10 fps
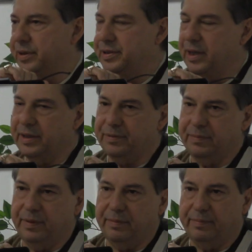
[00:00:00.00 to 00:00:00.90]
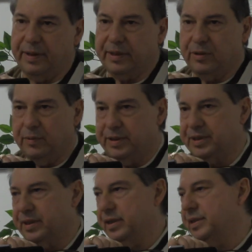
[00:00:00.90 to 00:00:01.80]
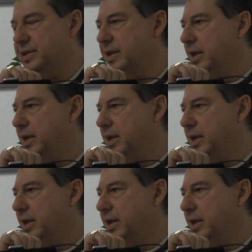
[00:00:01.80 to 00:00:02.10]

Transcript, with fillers: it's not by coincidence,